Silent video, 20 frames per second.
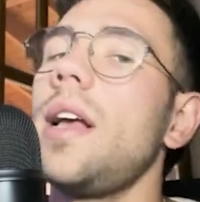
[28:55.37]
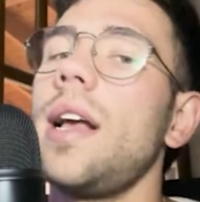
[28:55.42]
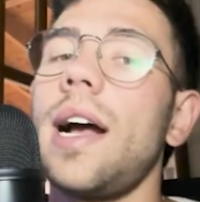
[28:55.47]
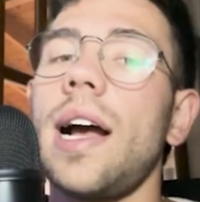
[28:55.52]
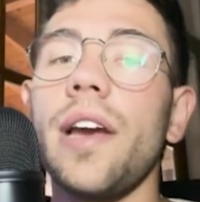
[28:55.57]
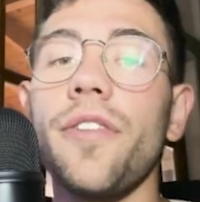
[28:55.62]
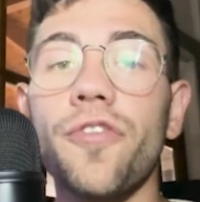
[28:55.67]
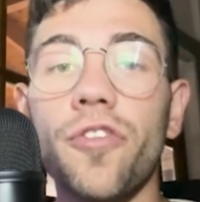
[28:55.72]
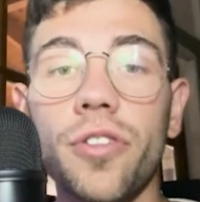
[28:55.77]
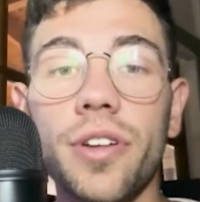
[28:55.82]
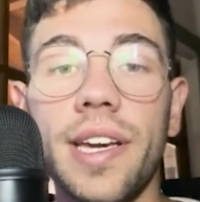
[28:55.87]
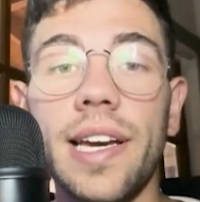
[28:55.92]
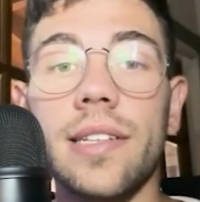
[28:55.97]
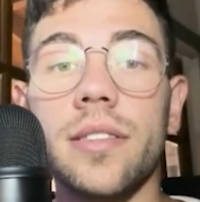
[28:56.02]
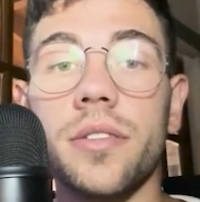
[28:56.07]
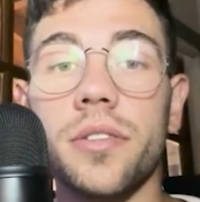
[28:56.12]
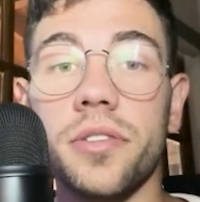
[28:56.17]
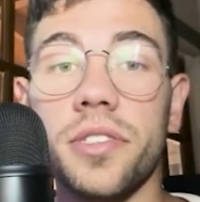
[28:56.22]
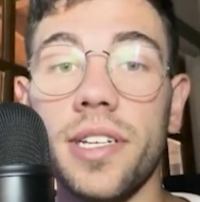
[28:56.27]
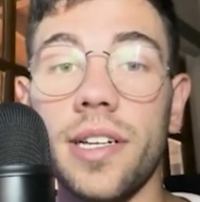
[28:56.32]
I forget
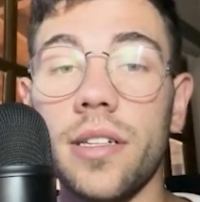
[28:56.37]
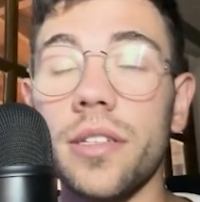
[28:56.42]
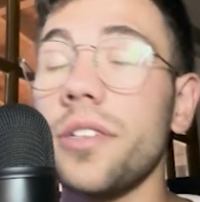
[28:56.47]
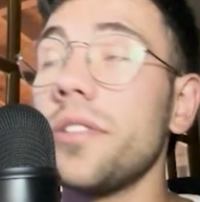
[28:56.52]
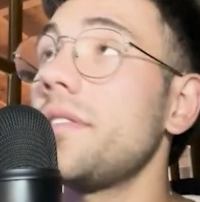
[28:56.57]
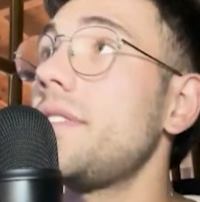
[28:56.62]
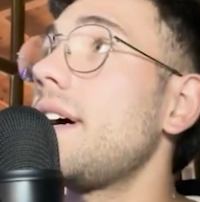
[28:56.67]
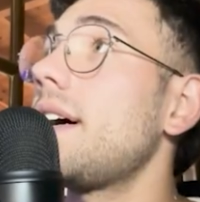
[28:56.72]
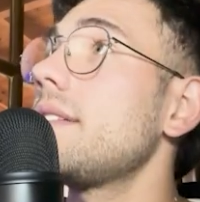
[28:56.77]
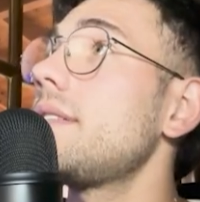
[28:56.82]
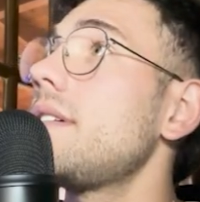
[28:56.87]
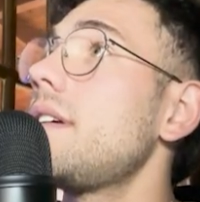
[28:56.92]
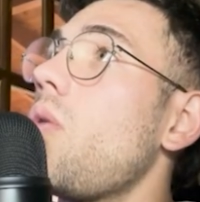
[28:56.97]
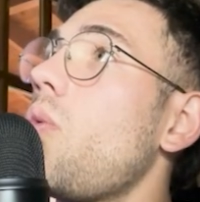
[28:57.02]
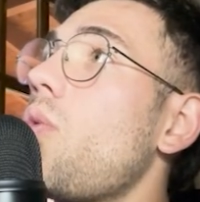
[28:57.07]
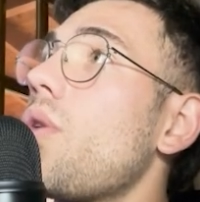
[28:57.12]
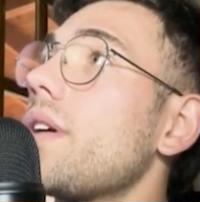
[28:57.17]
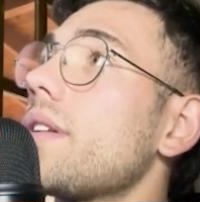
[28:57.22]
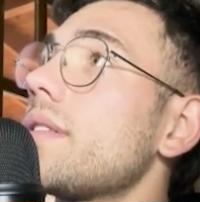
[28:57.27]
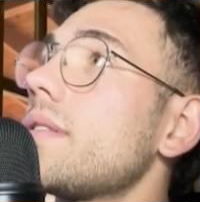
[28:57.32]
to tell you that
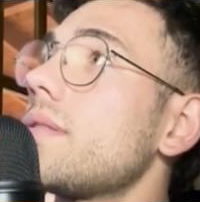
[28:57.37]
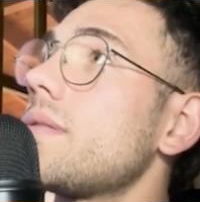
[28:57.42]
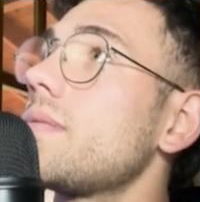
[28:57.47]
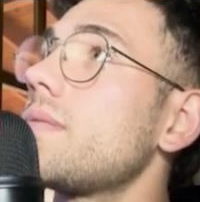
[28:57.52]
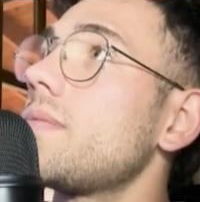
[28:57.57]
when